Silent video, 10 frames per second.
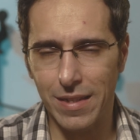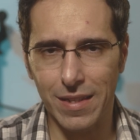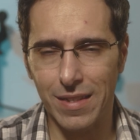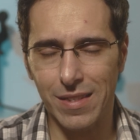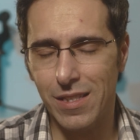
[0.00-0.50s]

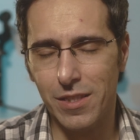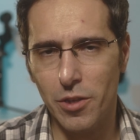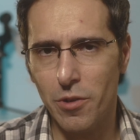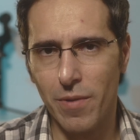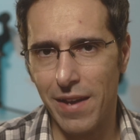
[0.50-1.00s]

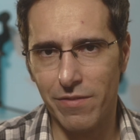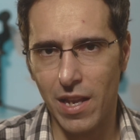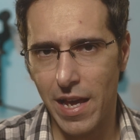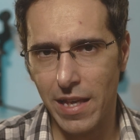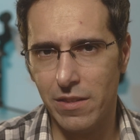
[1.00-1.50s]
You don't have
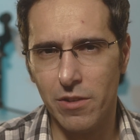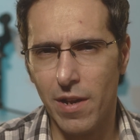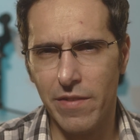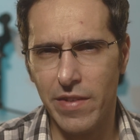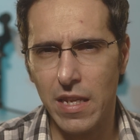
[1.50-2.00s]
lights. You don't
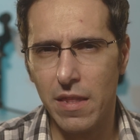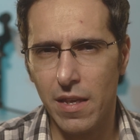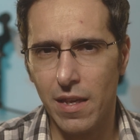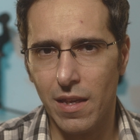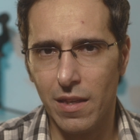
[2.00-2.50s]
have
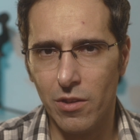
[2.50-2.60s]
anything.